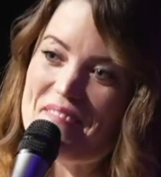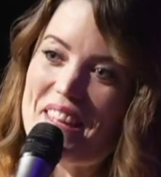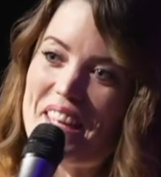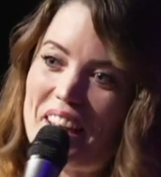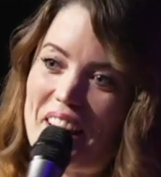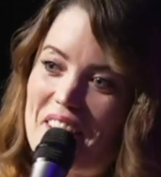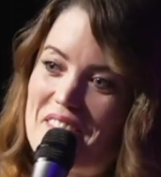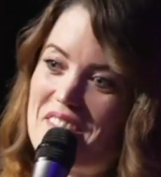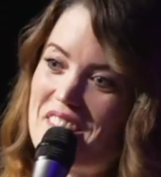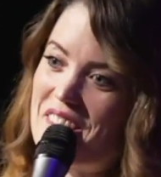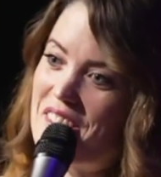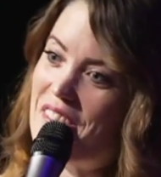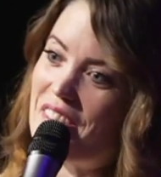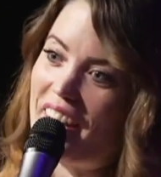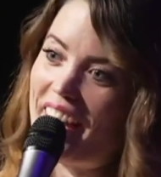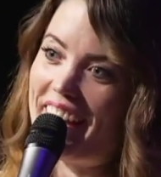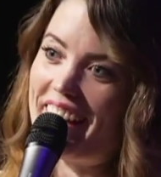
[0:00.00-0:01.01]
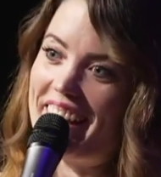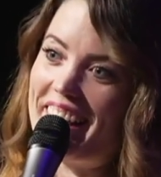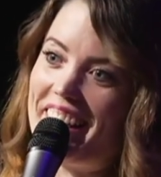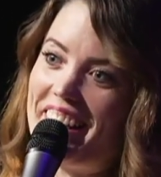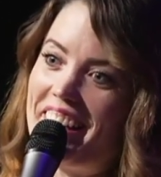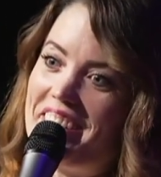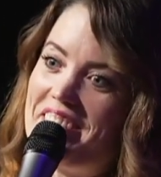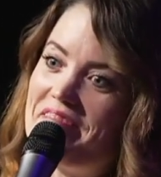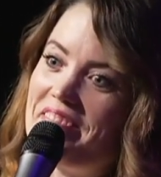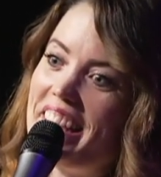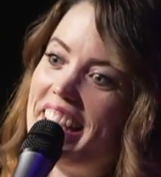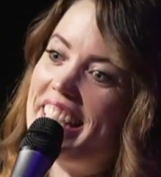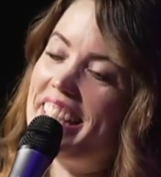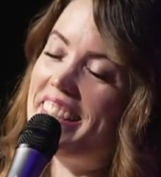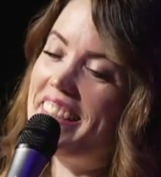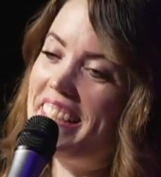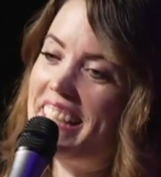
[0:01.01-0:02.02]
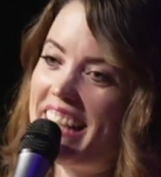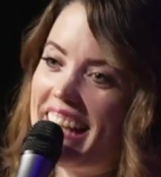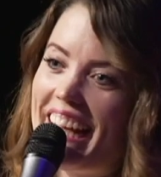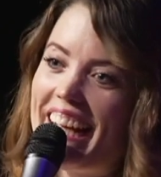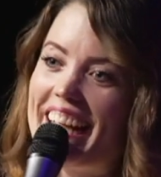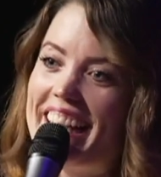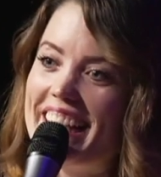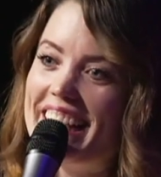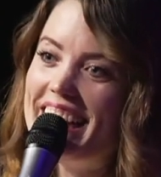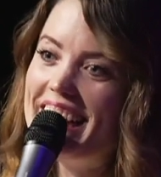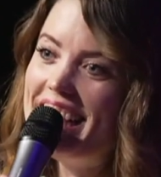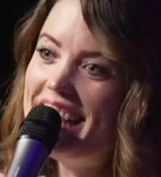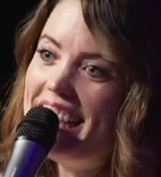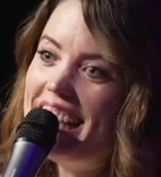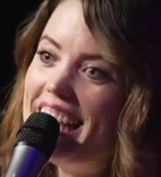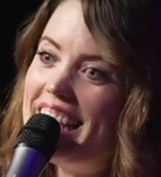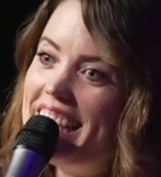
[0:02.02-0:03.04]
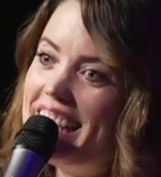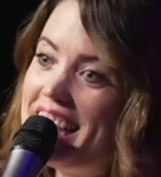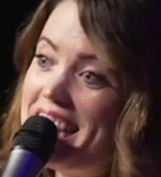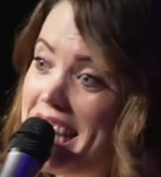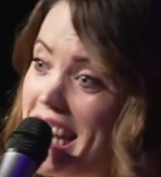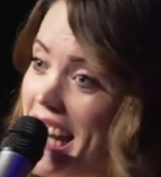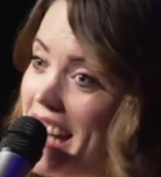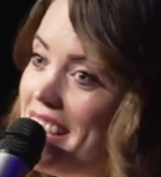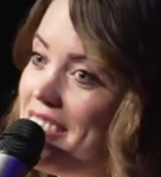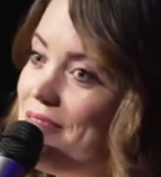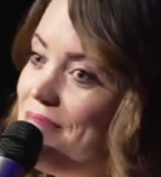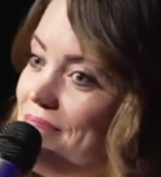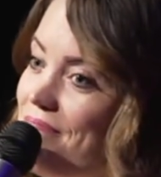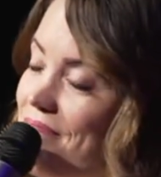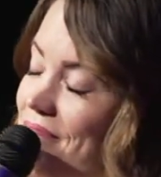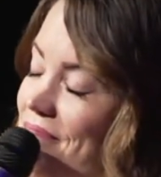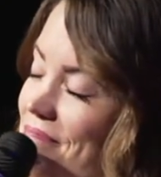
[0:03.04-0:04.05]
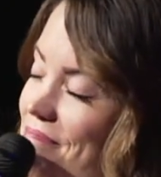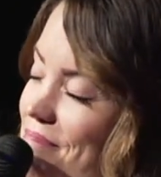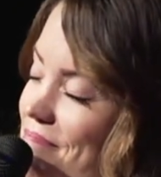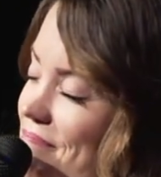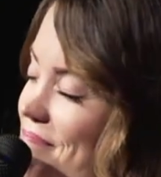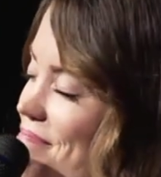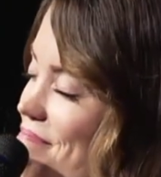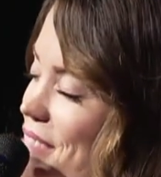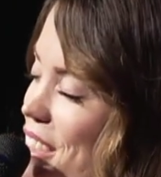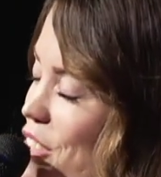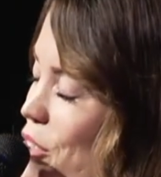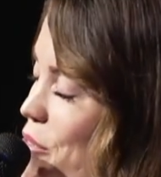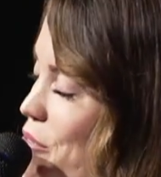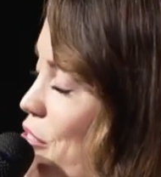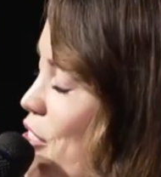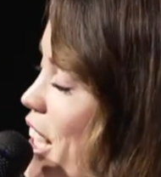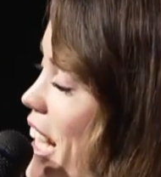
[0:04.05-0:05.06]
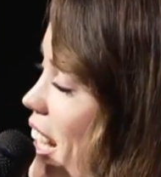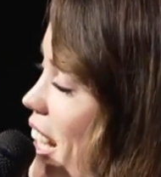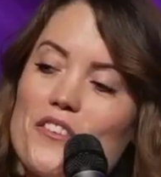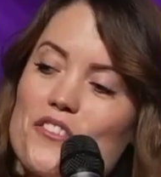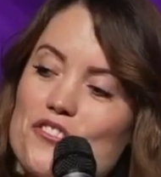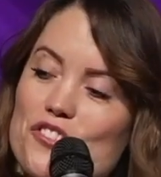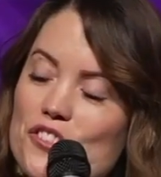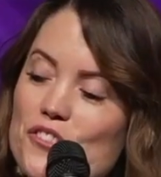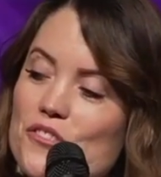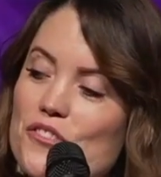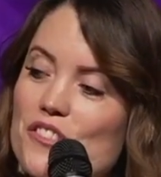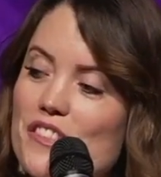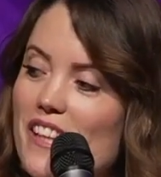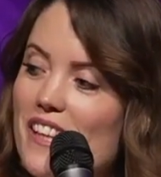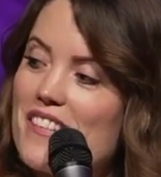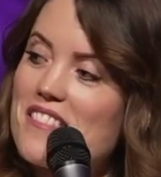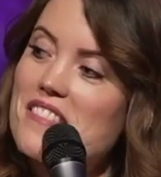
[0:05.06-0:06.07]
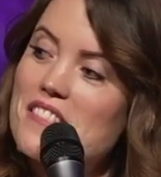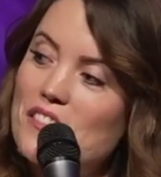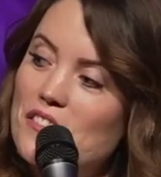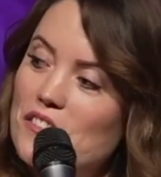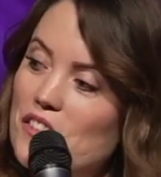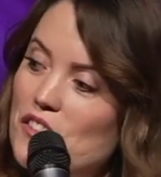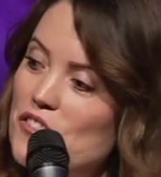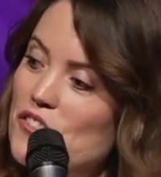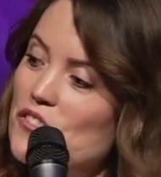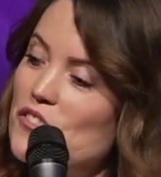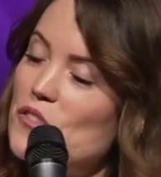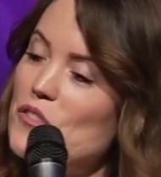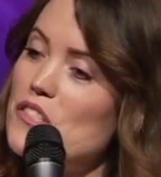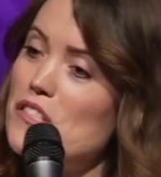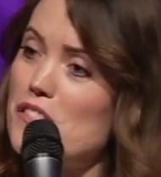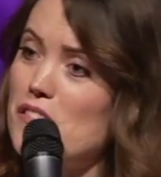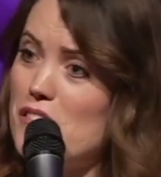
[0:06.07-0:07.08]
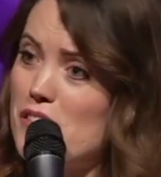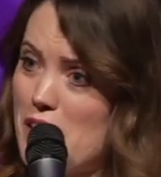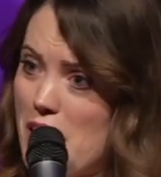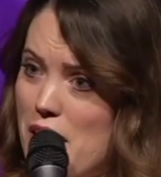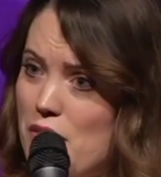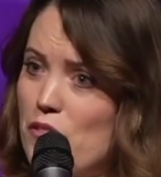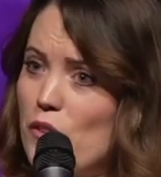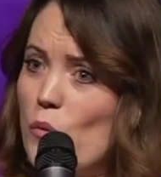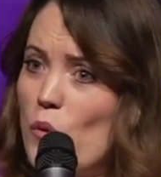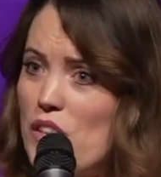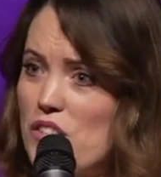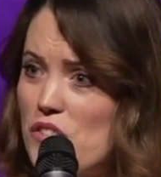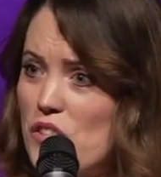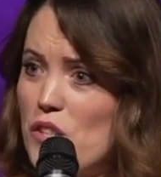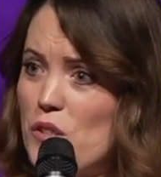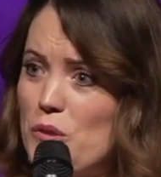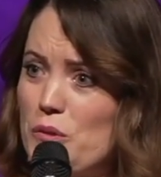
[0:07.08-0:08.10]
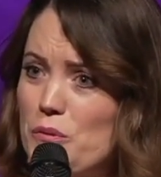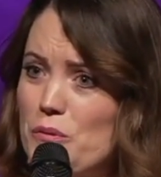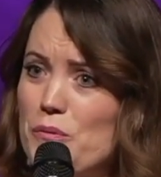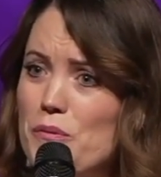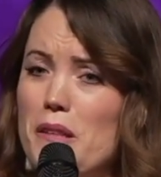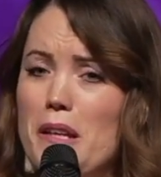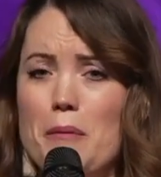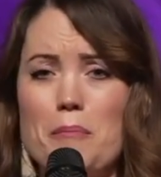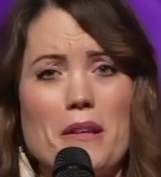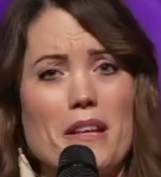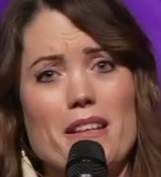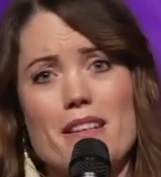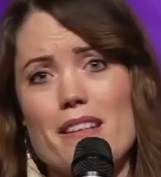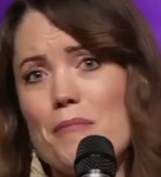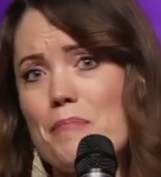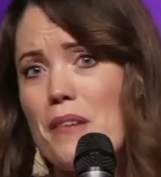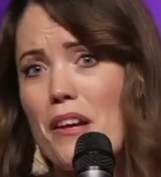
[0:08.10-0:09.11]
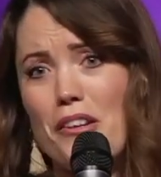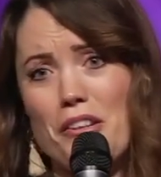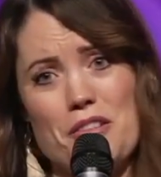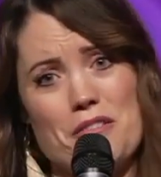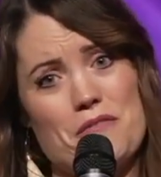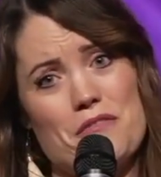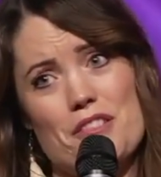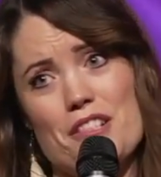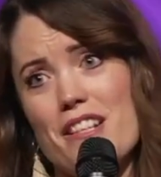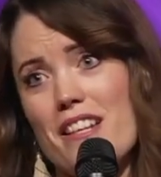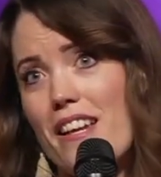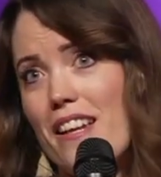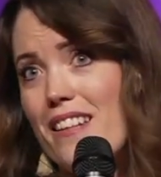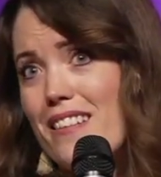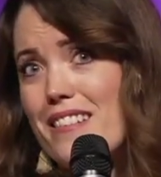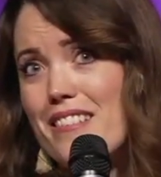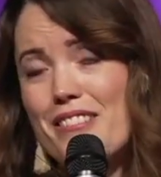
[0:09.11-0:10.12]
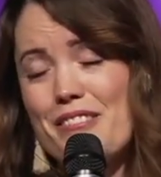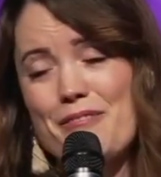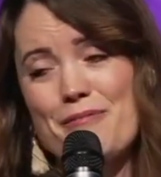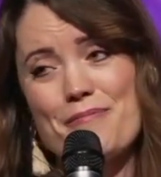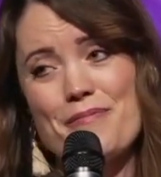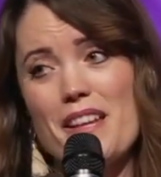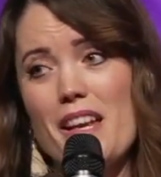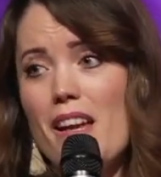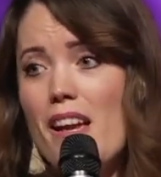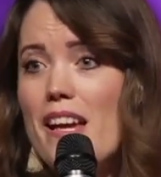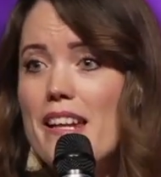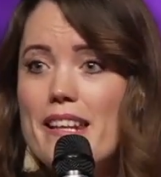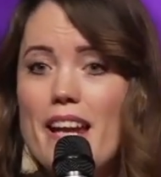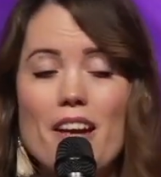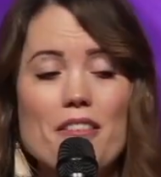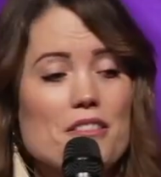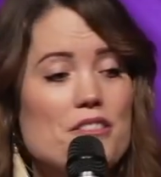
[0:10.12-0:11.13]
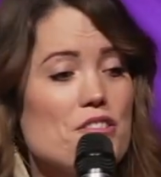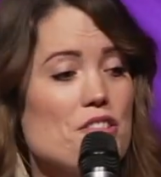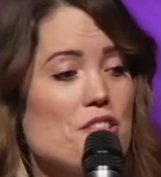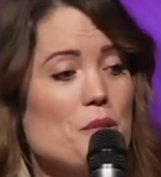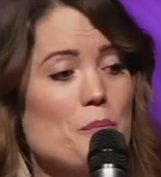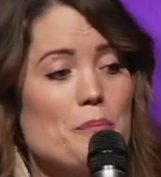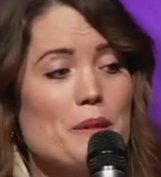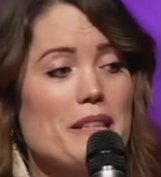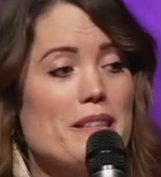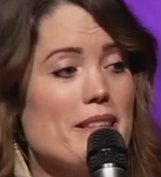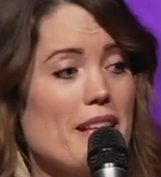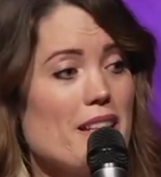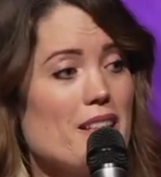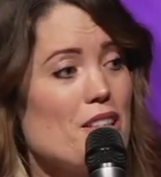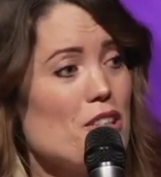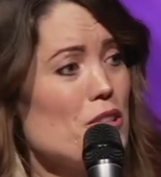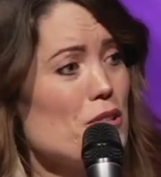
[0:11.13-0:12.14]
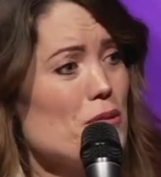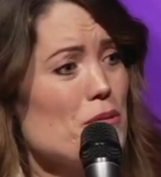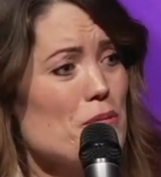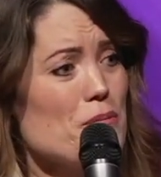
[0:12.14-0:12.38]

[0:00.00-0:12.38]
I'm just crying, you know. I'm like, oh, God. And then he's like, but don't forget children that I still need you to save and rescue. And I'm like, I'm not going to forget. Now it's just a big thank you.